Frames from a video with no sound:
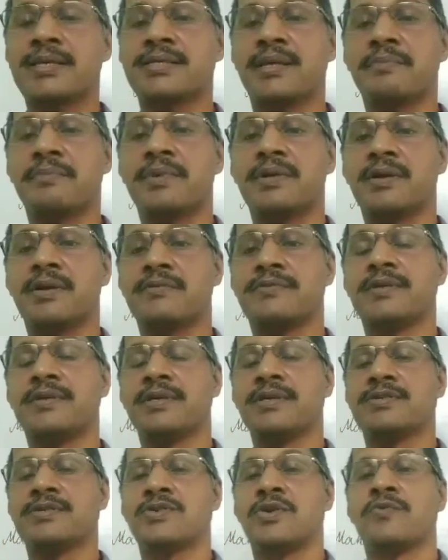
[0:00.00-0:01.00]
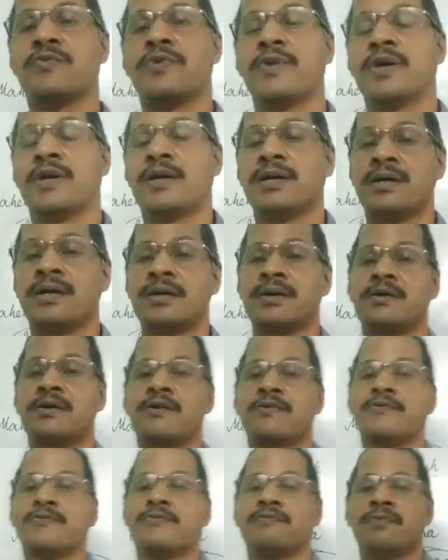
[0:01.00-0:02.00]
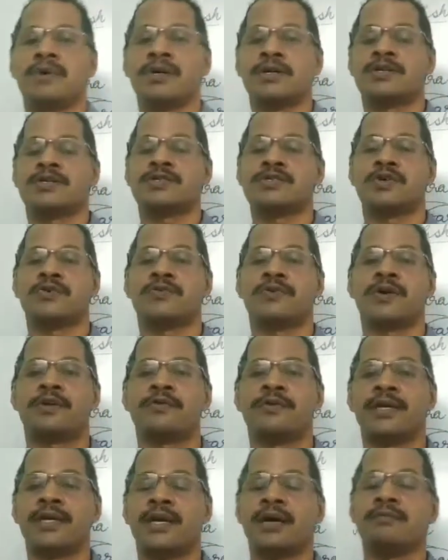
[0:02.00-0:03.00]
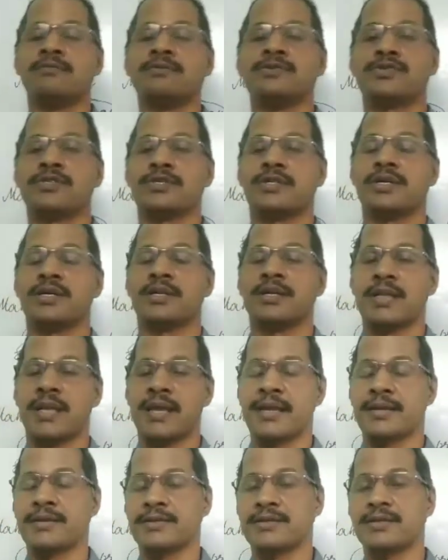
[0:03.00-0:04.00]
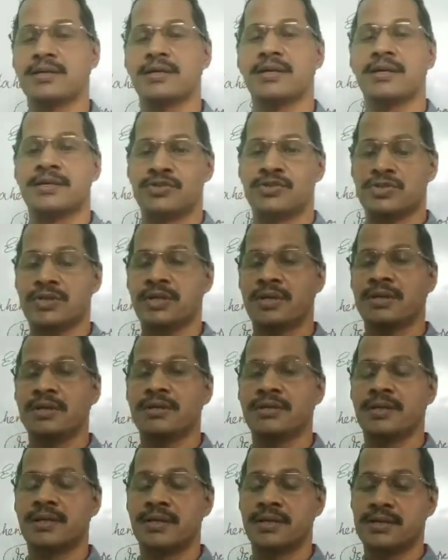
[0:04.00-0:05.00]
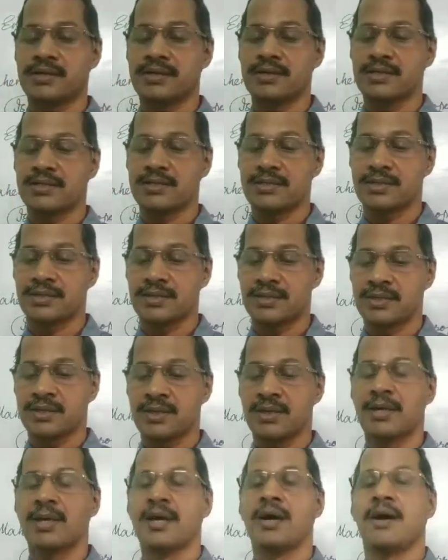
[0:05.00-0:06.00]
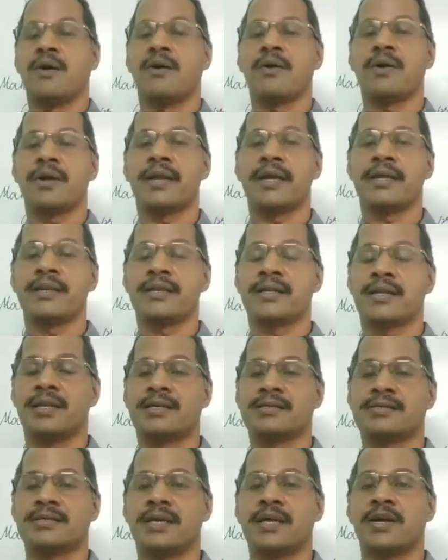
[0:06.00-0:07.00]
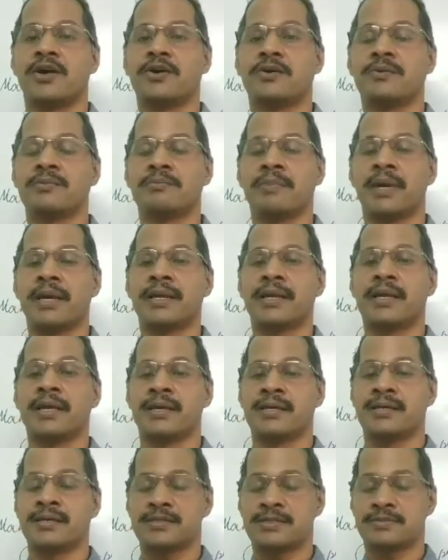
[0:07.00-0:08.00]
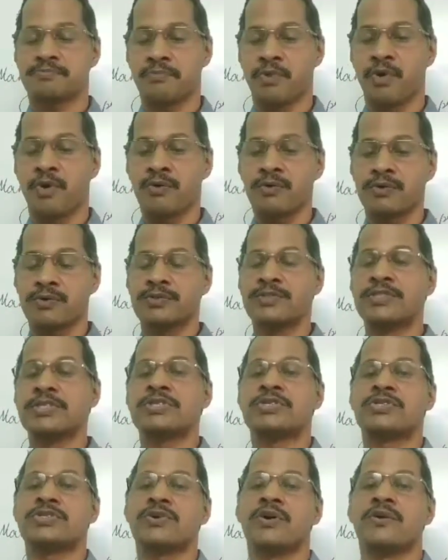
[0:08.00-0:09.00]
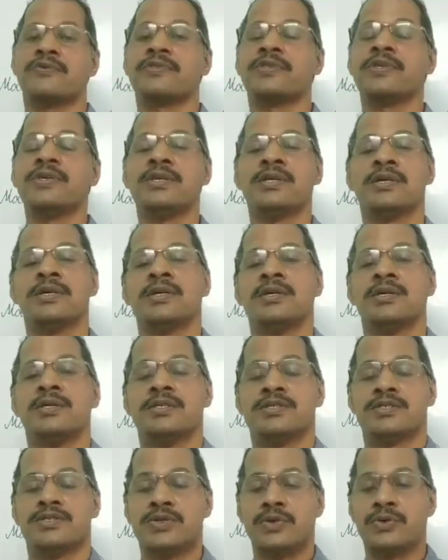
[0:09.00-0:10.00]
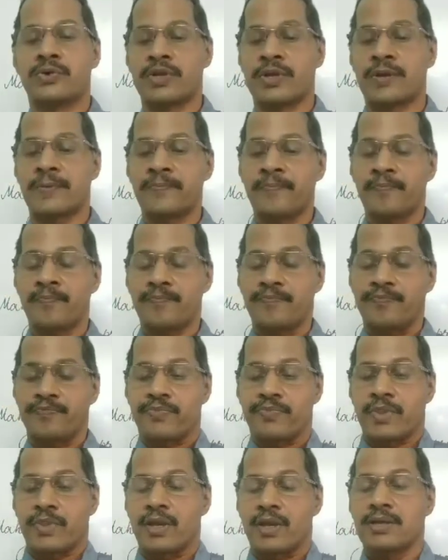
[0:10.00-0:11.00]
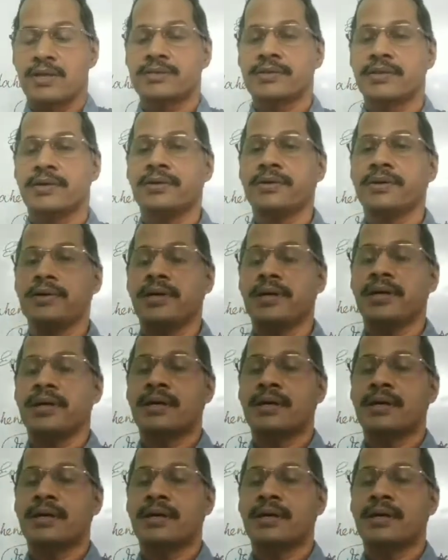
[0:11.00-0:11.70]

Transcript: summary of of what so far we have learned in the online class. I have made a small gist of the story. So